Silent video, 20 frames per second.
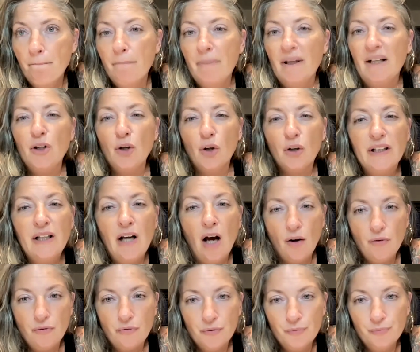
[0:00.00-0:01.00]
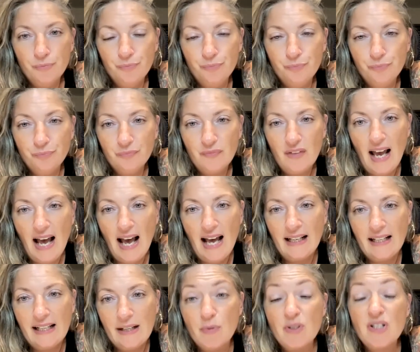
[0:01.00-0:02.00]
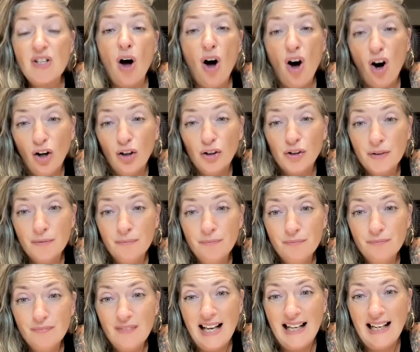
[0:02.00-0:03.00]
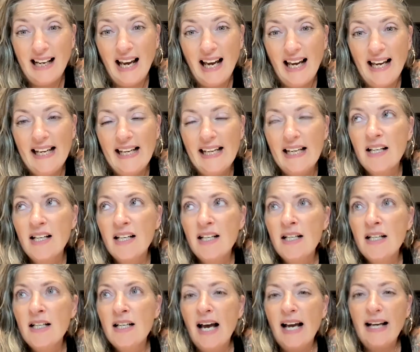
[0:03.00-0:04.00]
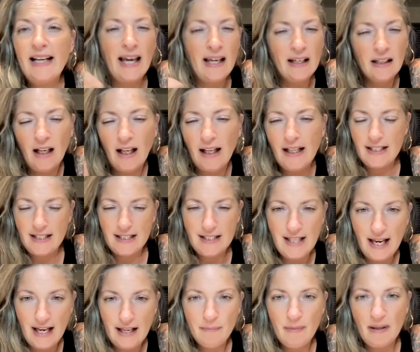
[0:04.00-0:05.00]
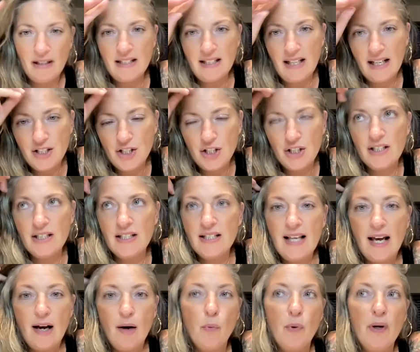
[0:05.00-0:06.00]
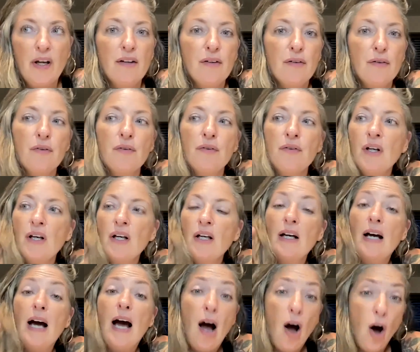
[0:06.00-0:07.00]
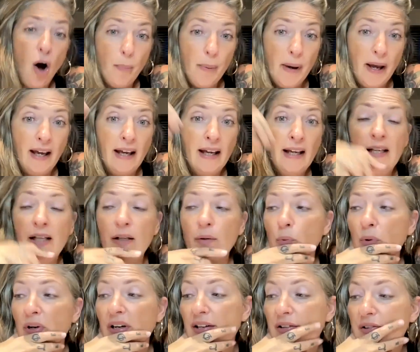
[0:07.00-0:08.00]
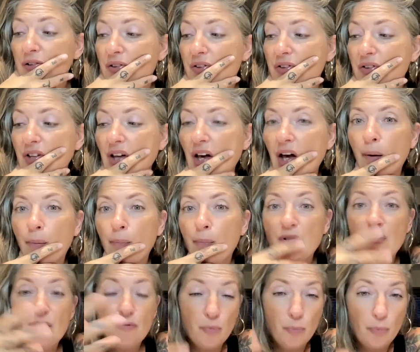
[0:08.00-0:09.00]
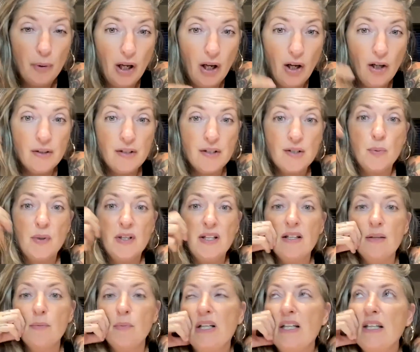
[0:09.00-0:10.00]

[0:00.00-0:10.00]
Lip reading: but not enough. And it was hard. And I, again, like, sat in meditation, sat with harpe, with different plants, with